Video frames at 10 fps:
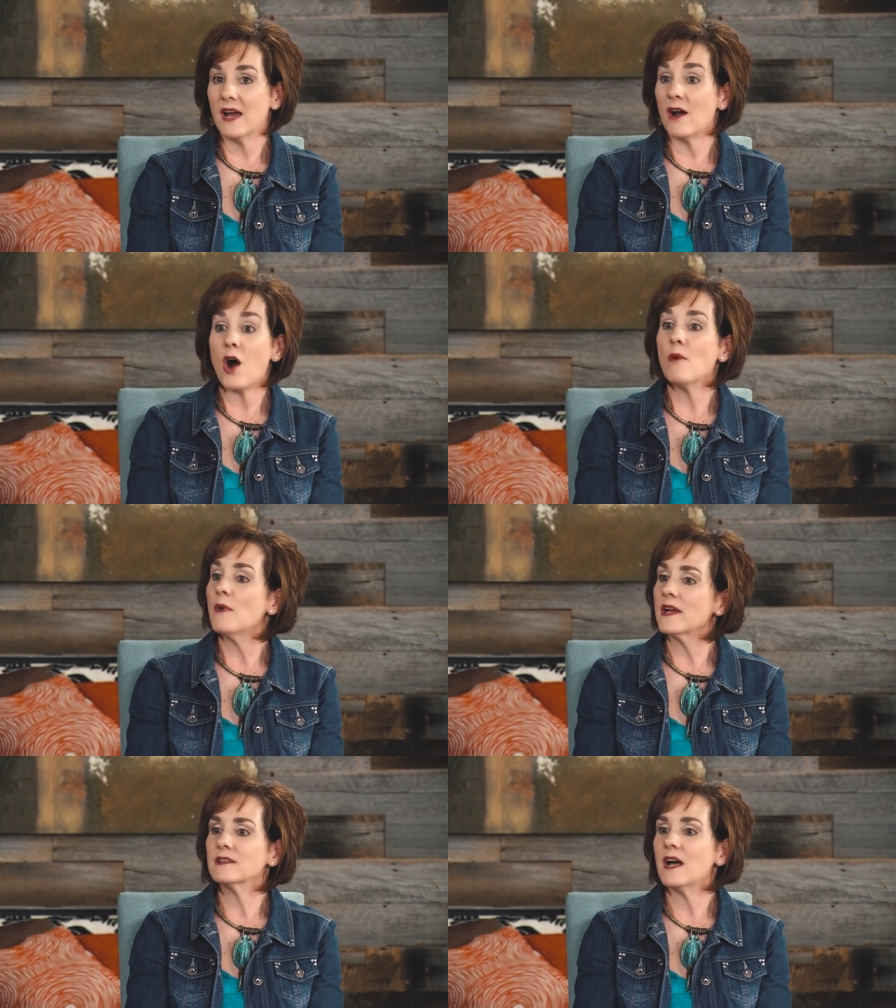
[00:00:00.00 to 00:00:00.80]
all
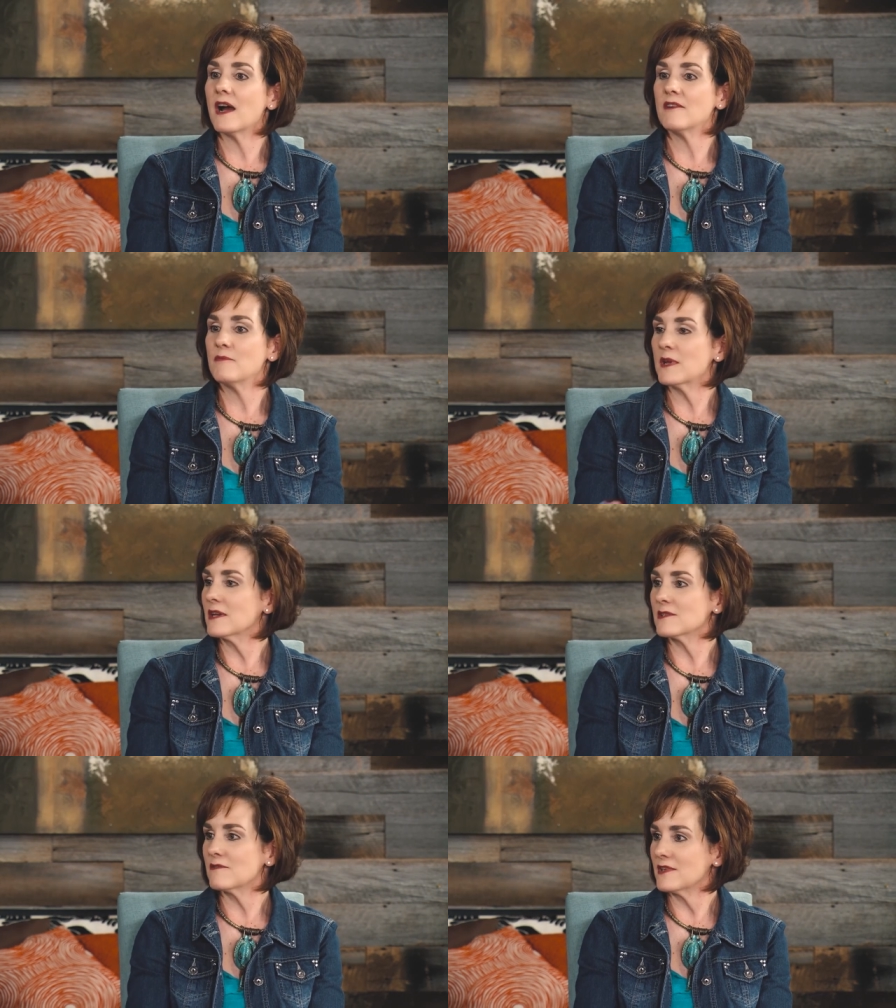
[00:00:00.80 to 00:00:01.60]
my life,
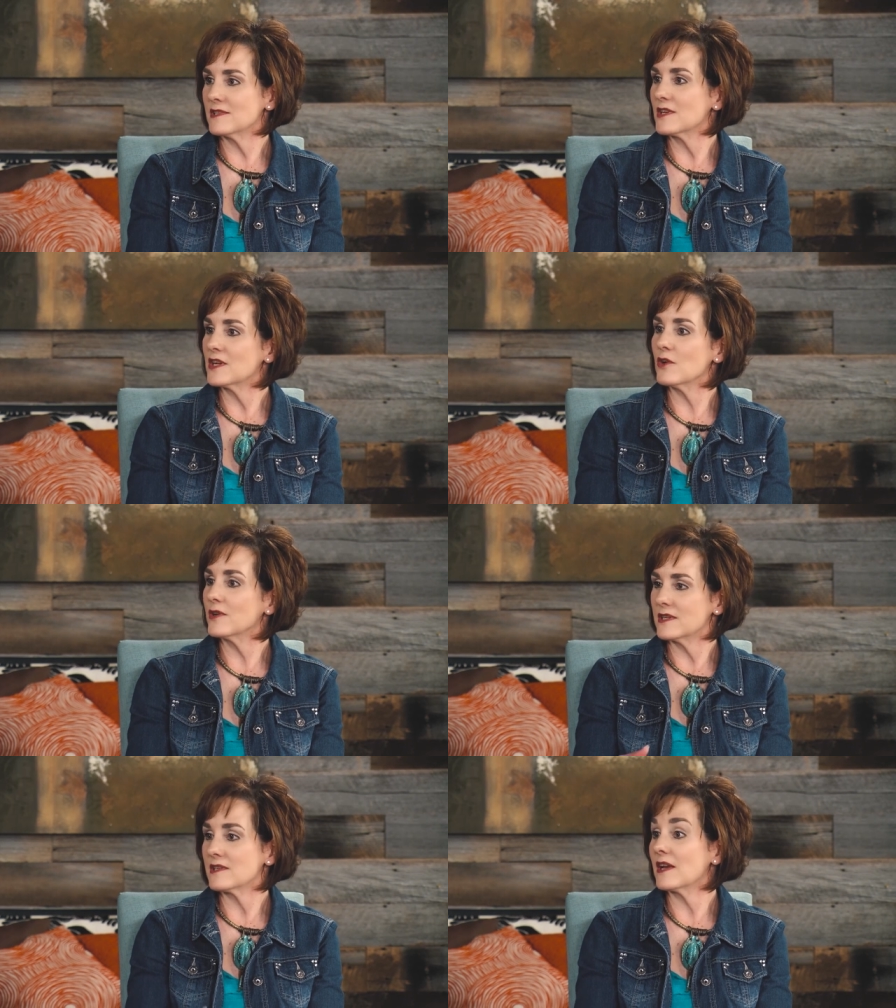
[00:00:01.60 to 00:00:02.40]
because of
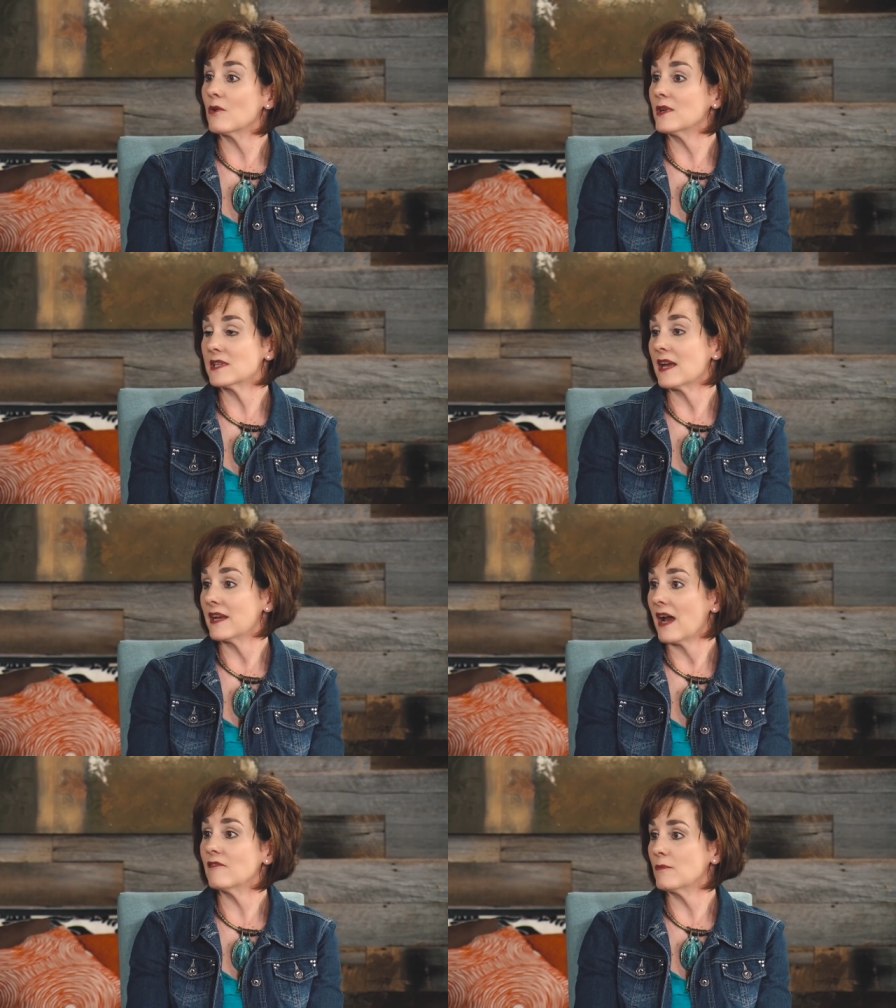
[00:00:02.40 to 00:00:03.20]
insecurities, I'd always had to
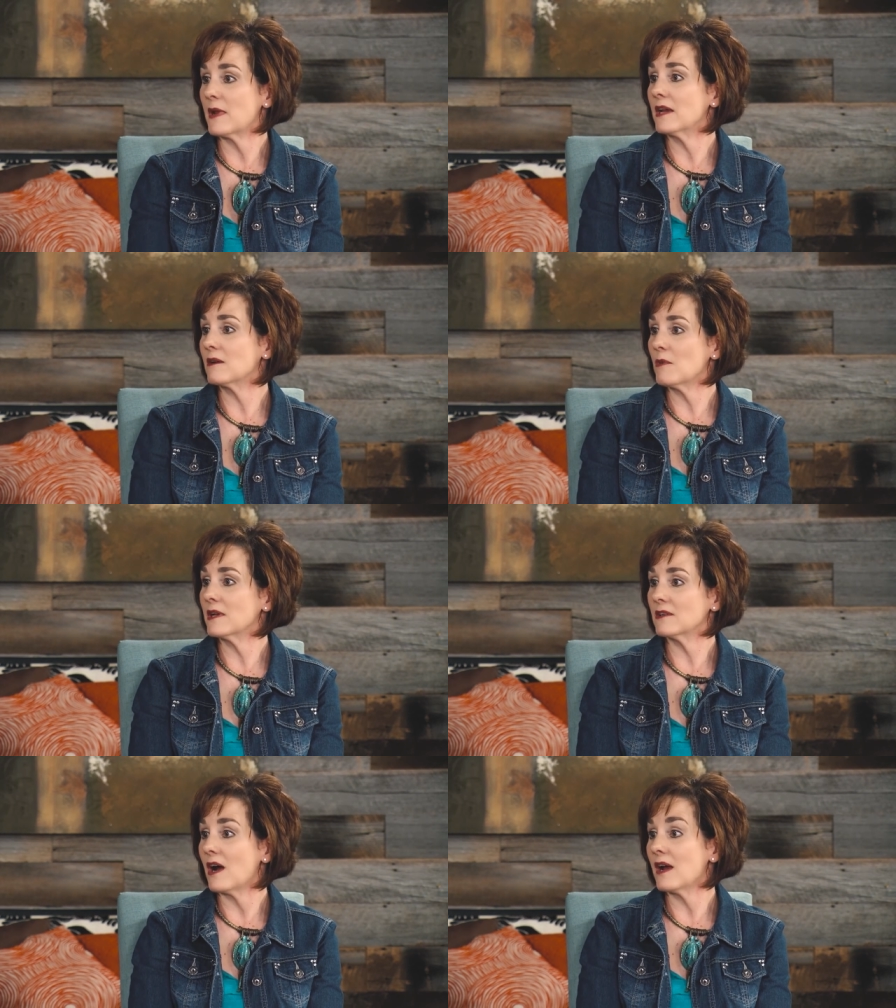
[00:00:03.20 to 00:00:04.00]
have a man in my
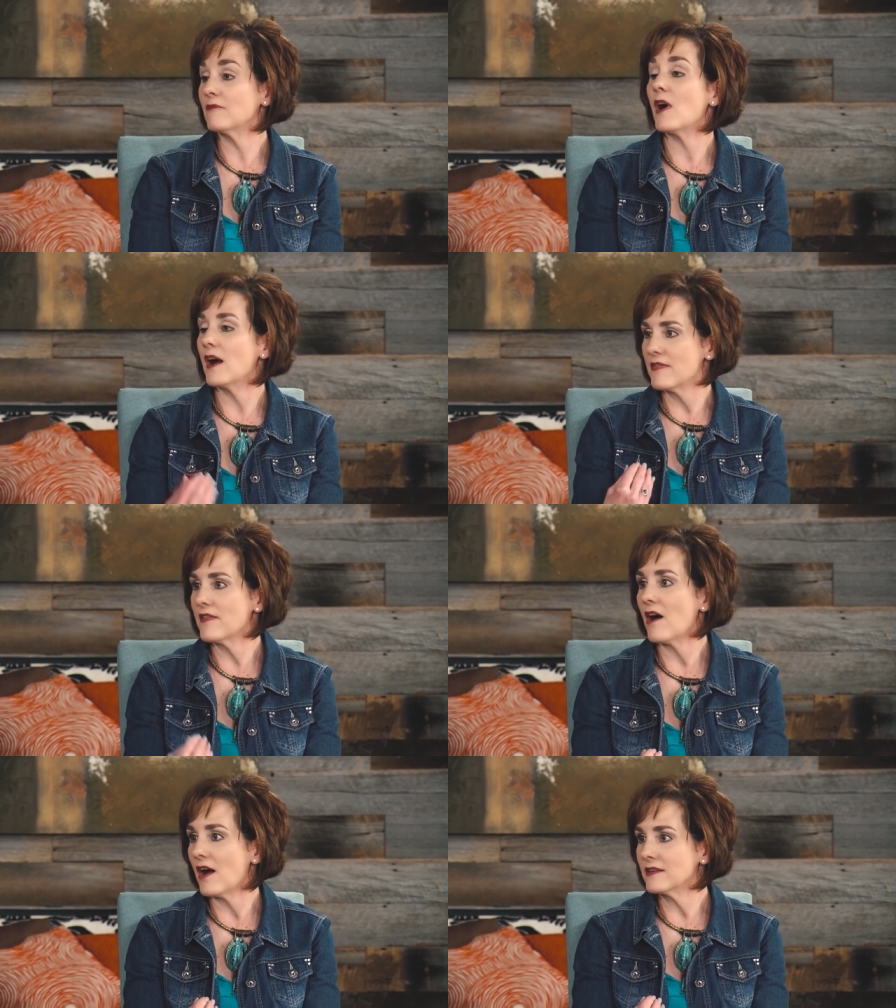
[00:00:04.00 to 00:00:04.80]
life, I
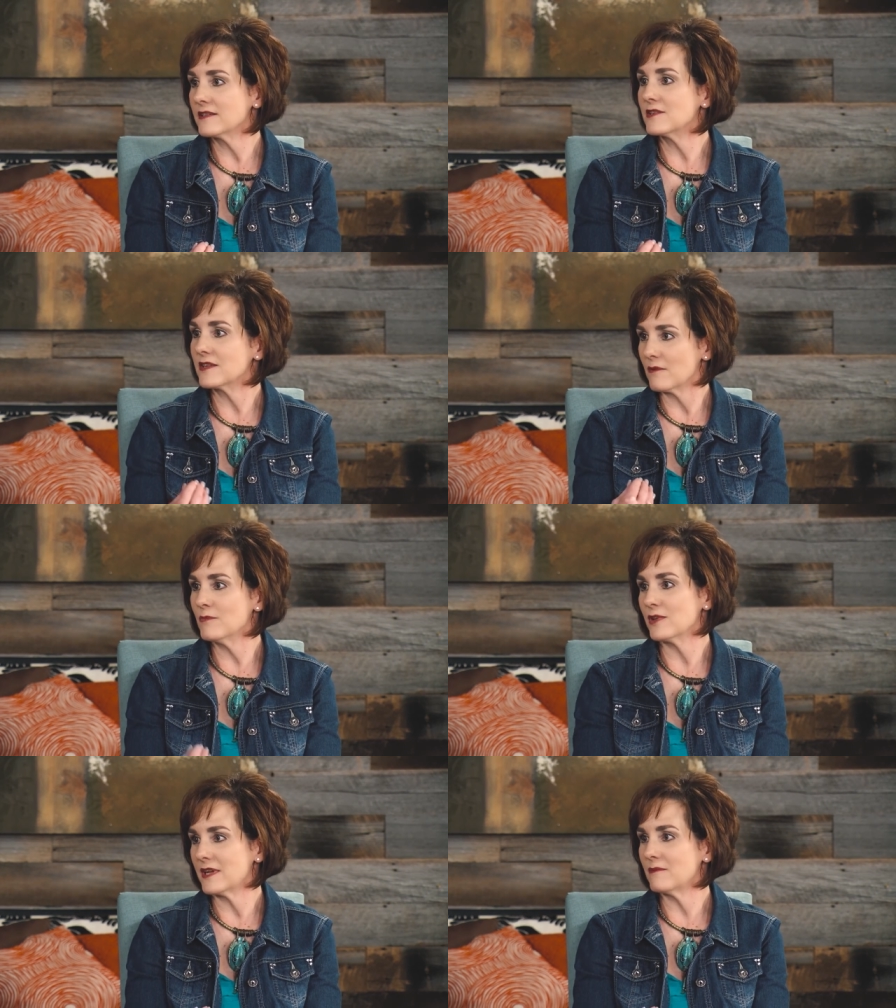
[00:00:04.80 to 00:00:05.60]
thought, to
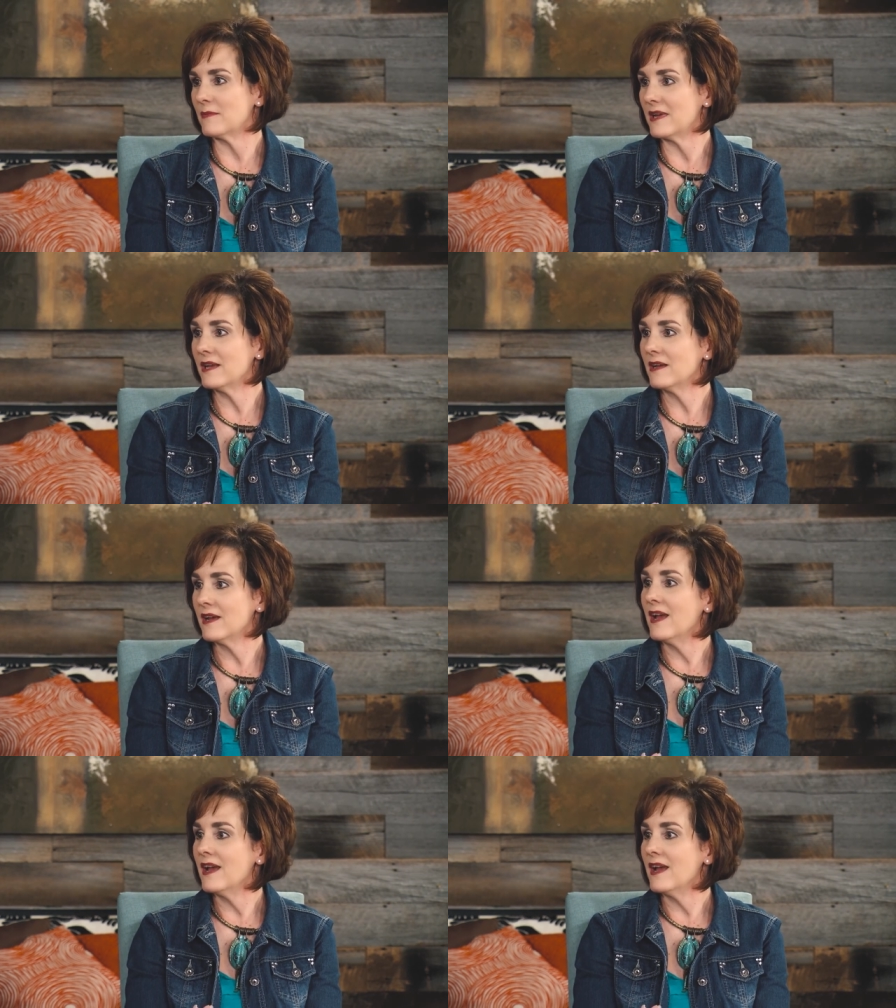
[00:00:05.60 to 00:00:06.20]
complete me.